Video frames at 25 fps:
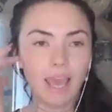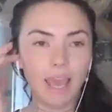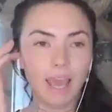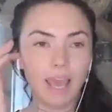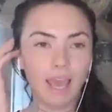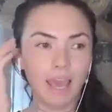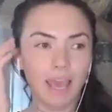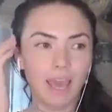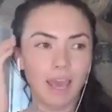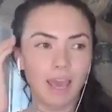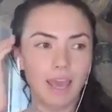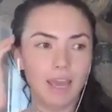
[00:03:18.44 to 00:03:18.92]

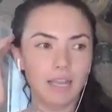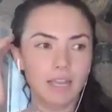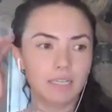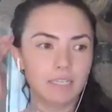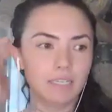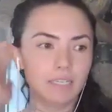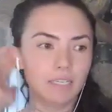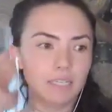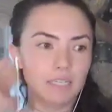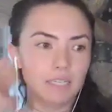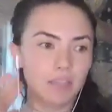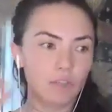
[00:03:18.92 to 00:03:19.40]

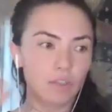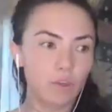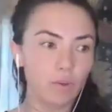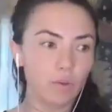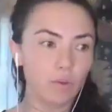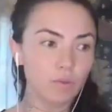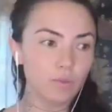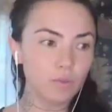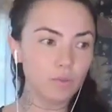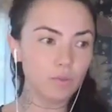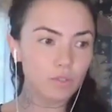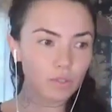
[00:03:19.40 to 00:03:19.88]
And
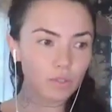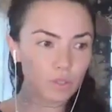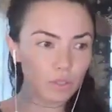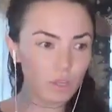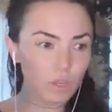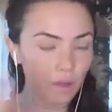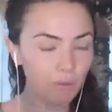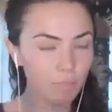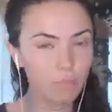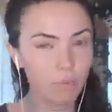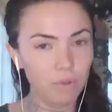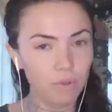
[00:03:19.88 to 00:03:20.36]
those
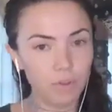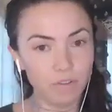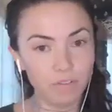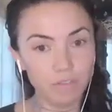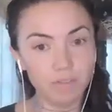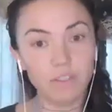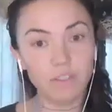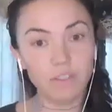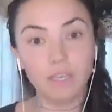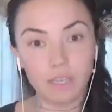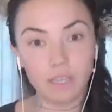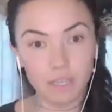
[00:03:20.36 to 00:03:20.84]
couple
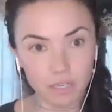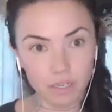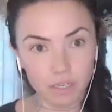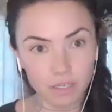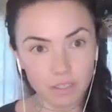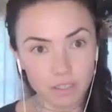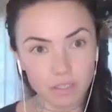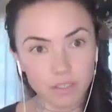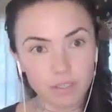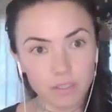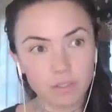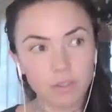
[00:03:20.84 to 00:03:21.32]
of
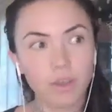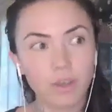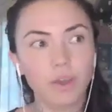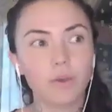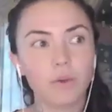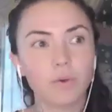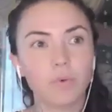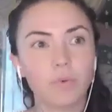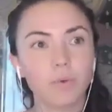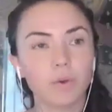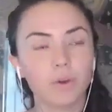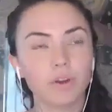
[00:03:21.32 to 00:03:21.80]
years
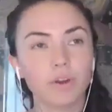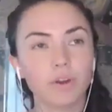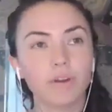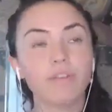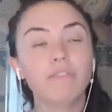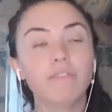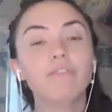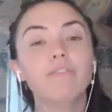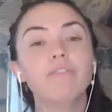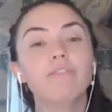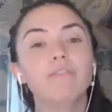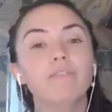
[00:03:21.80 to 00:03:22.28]
were
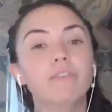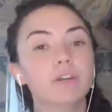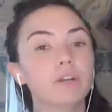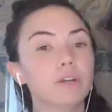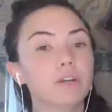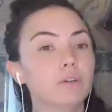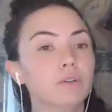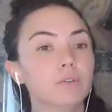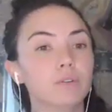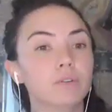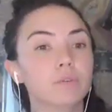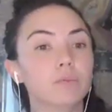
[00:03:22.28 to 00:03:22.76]

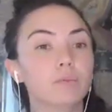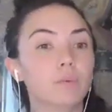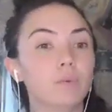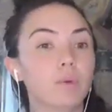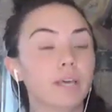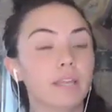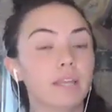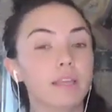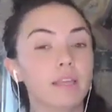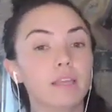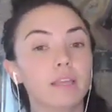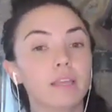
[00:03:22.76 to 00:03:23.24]
filled
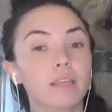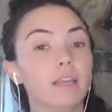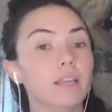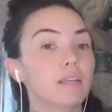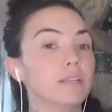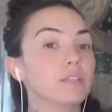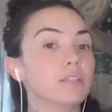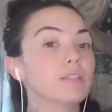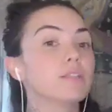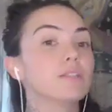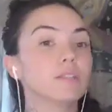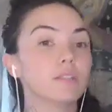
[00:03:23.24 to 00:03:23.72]
with
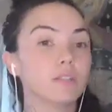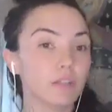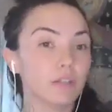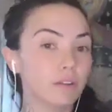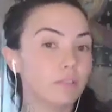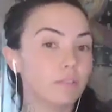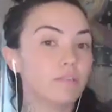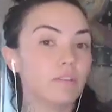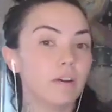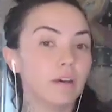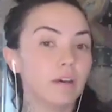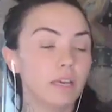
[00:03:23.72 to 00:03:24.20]
getting
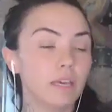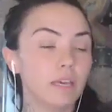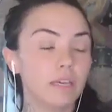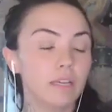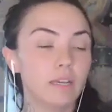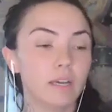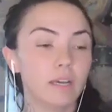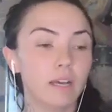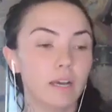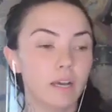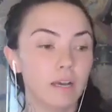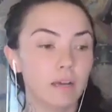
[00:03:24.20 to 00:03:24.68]

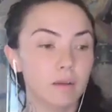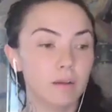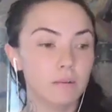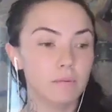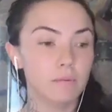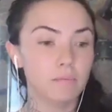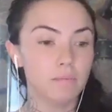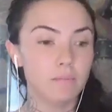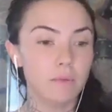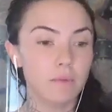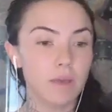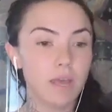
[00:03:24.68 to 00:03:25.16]
certified
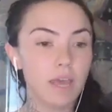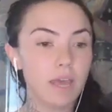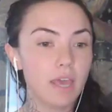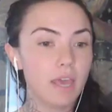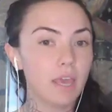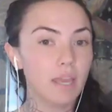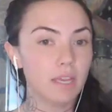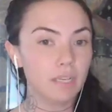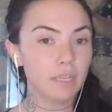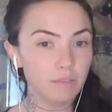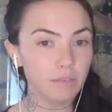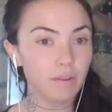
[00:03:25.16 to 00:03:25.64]

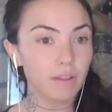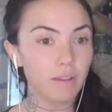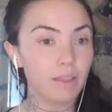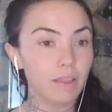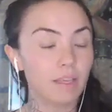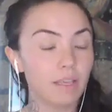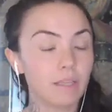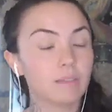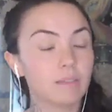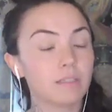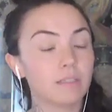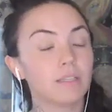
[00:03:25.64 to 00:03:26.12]
in different
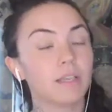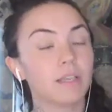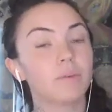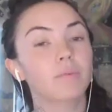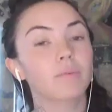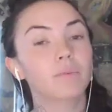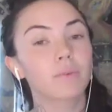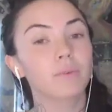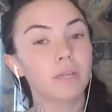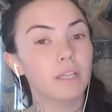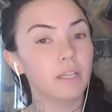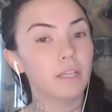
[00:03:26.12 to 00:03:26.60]
things because I
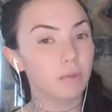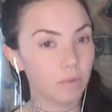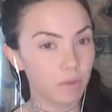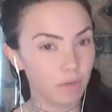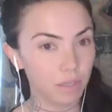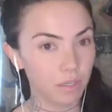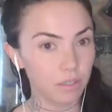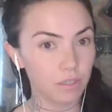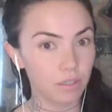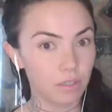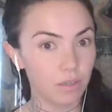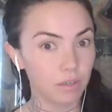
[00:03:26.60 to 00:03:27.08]
really
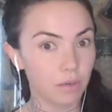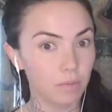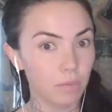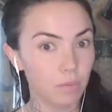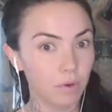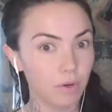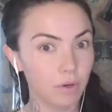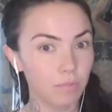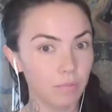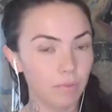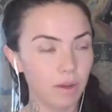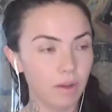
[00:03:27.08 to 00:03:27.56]
wanted to learn
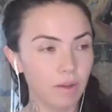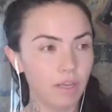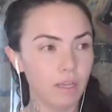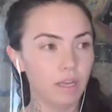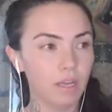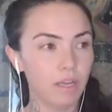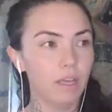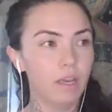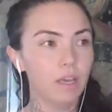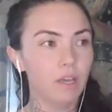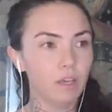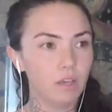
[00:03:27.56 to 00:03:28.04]
more about
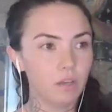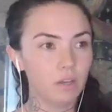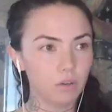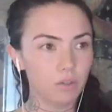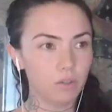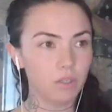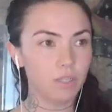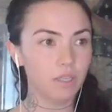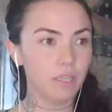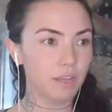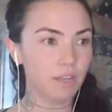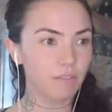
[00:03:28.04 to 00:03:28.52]
it.
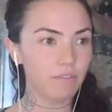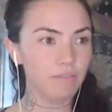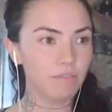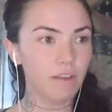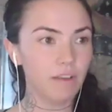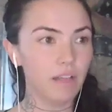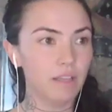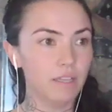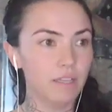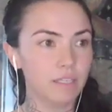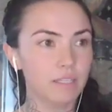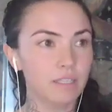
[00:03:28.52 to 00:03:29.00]
Kundalini
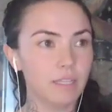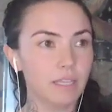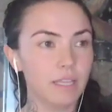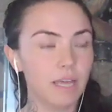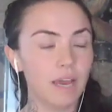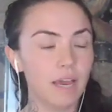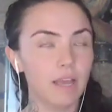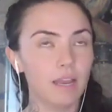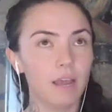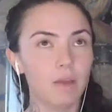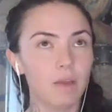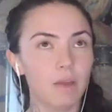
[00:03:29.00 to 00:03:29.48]
fell into
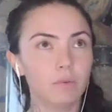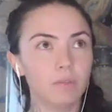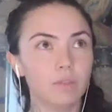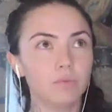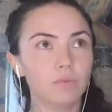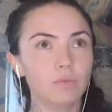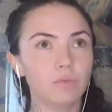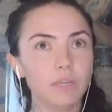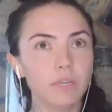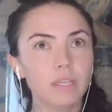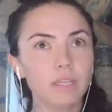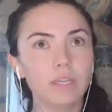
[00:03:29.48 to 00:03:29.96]
that. I
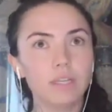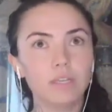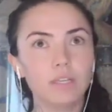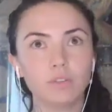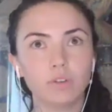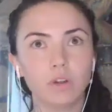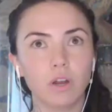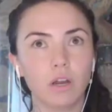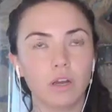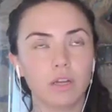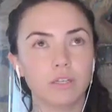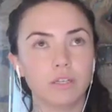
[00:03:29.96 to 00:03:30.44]
was really
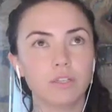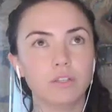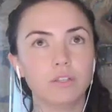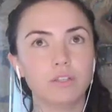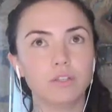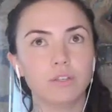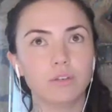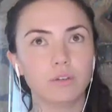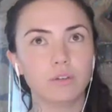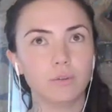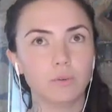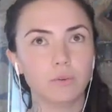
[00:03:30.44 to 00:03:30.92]
drawn
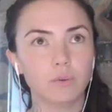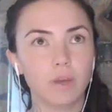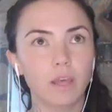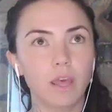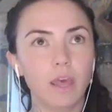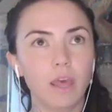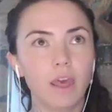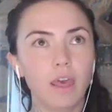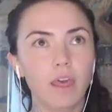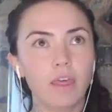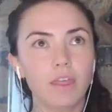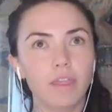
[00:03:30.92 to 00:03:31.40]
to
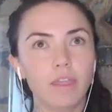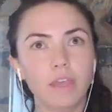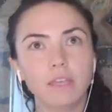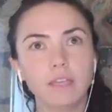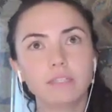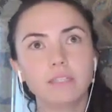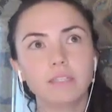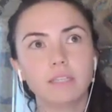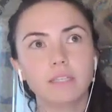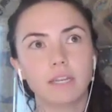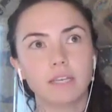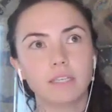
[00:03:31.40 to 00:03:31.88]

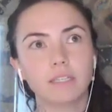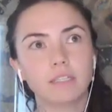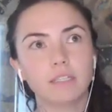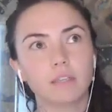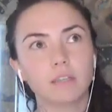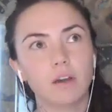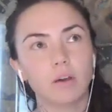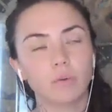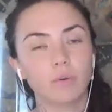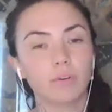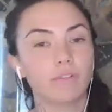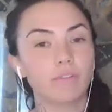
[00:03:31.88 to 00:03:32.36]
things that I
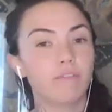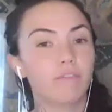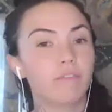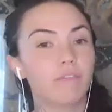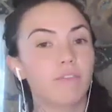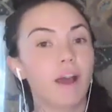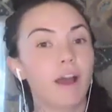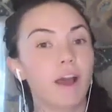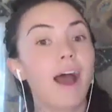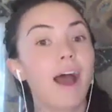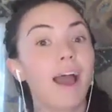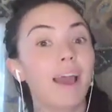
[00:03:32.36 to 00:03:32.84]
saw were
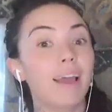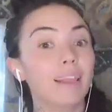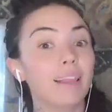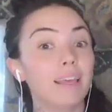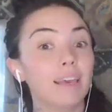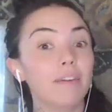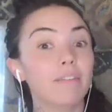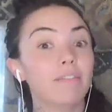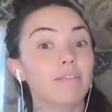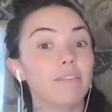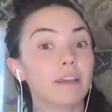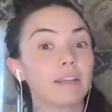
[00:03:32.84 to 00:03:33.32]

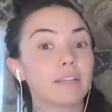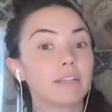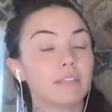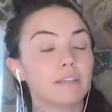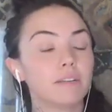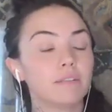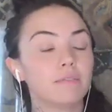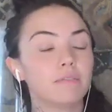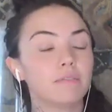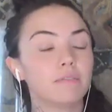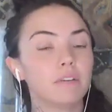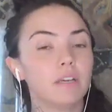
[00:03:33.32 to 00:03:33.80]
highly
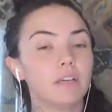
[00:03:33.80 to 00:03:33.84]
effective.